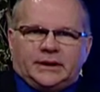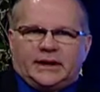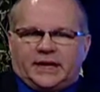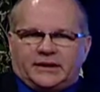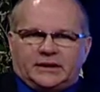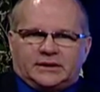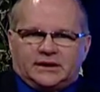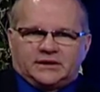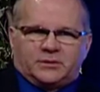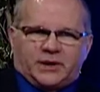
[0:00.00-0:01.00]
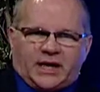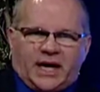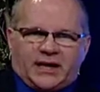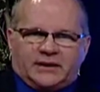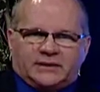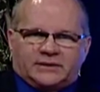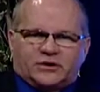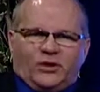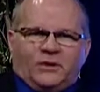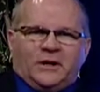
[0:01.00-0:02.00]
that I think needs to be added.
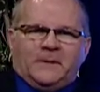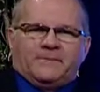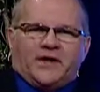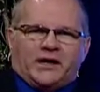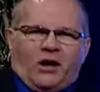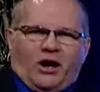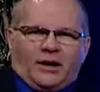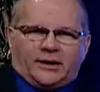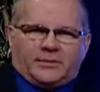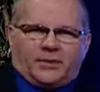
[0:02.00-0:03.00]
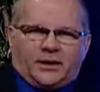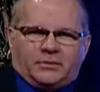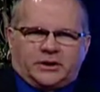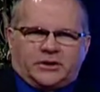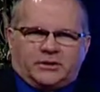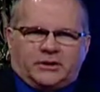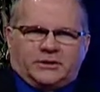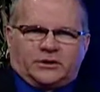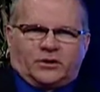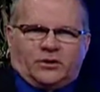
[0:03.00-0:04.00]
So they call it a public hearing in
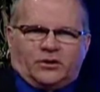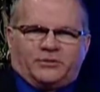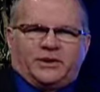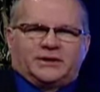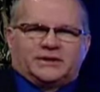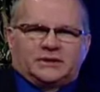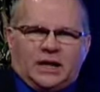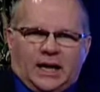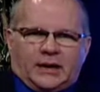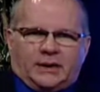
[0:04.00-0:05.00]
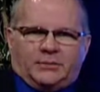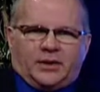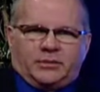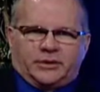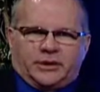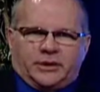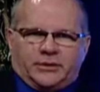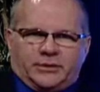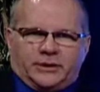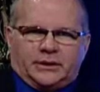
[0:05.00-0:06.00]
the court, but it's not a public
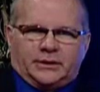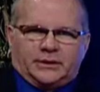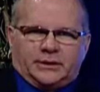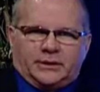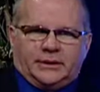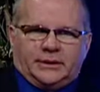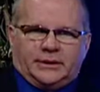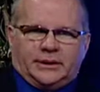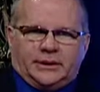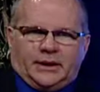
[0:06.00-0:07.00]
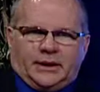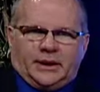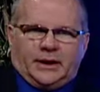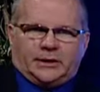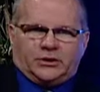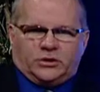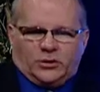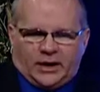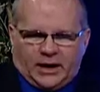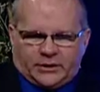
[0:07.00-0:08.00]
hearing. You
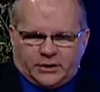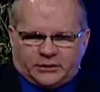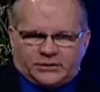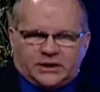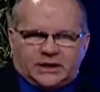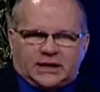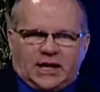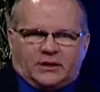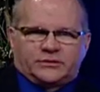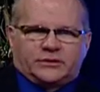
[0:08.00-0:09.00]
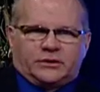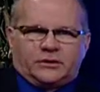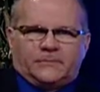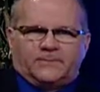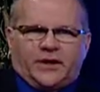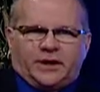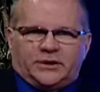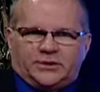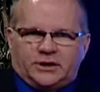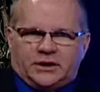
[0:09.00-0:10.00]
go down to your city council, and
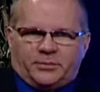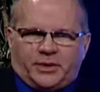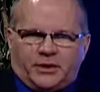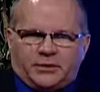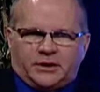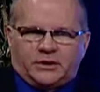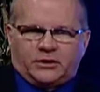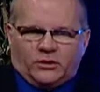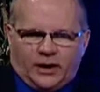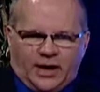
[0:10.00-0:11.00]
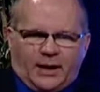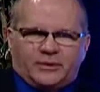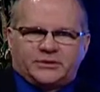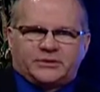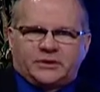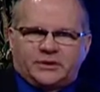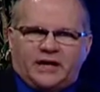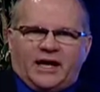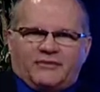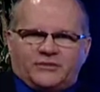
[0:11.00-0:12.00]
do you get a public hearing? What happens?
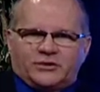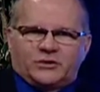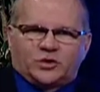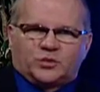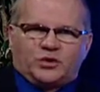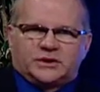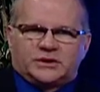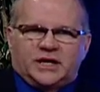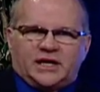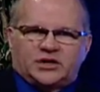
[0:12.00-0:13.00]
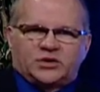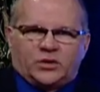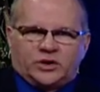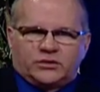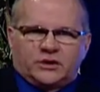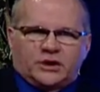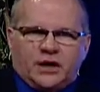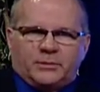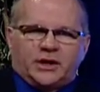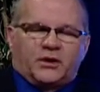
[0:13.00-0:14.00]
They have visitors' presentations where you can
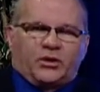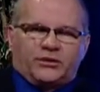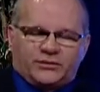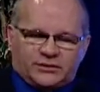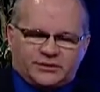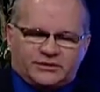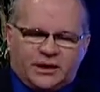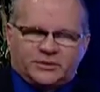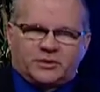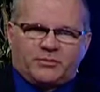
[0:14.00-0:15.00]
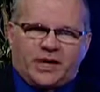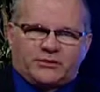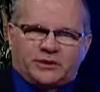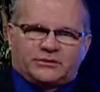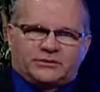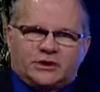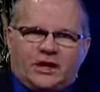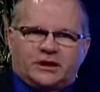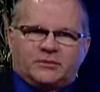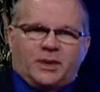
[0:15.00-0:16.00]
come in, or if there's a subject matter that they're
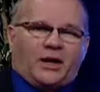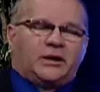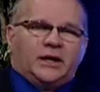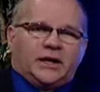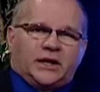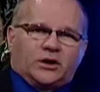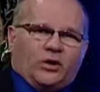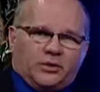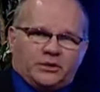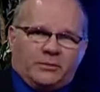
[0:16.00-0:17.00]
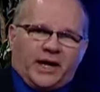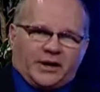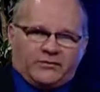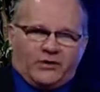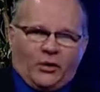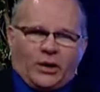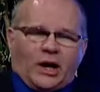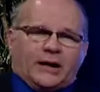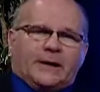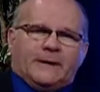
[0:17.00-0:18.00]
talking about and going to make a vote
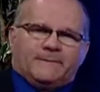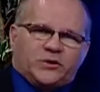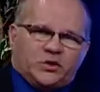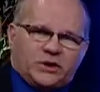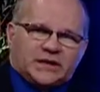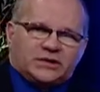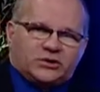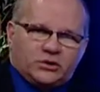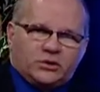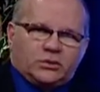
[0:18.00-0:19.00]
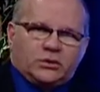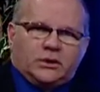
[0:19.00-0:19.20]
on, you get to